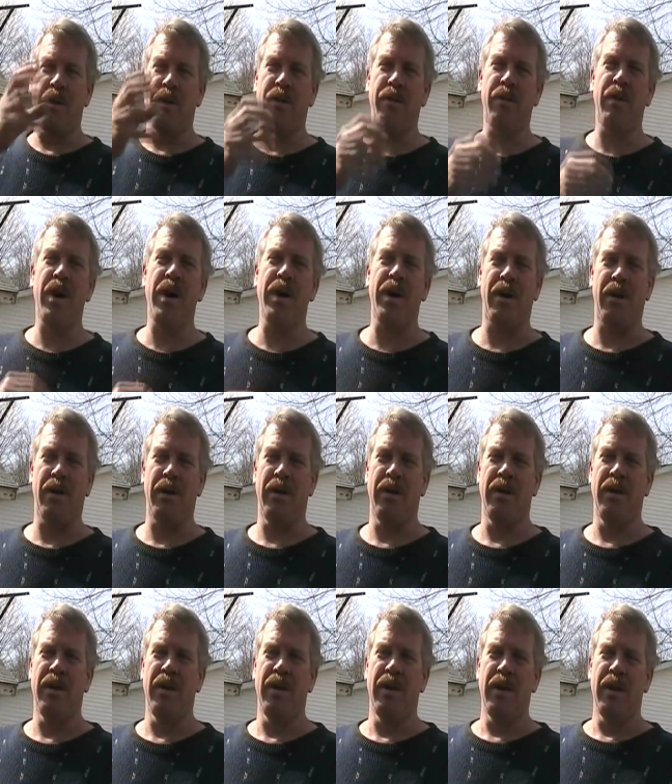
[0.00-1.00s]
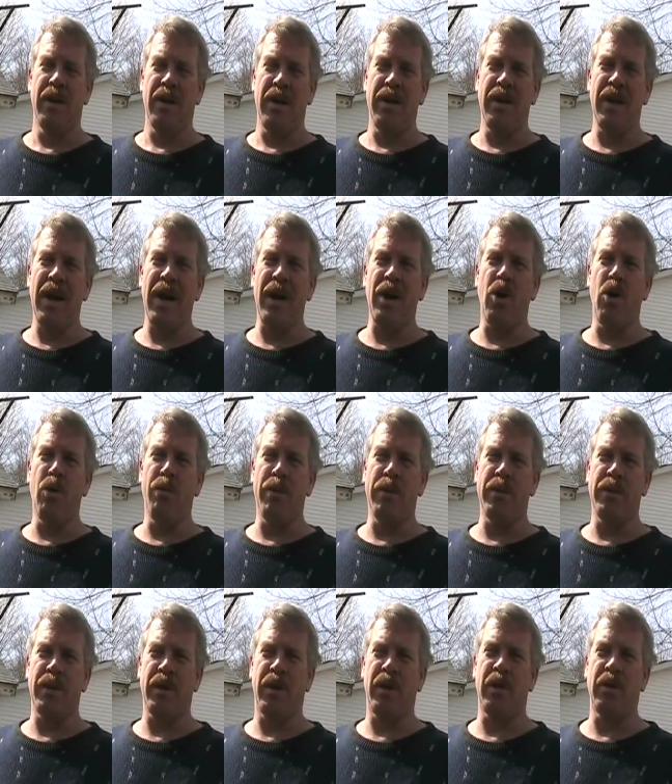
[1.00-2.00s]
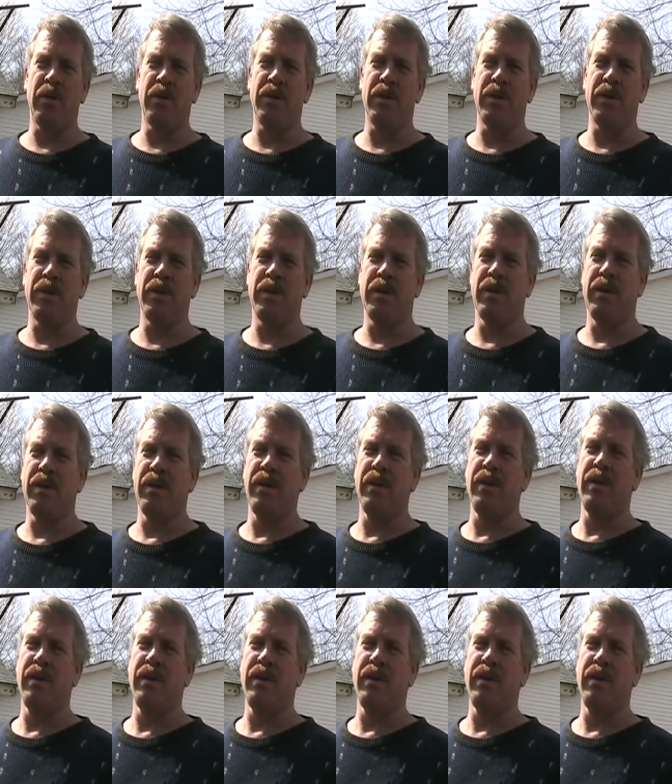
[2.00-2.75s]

throttle, and that opens and closes.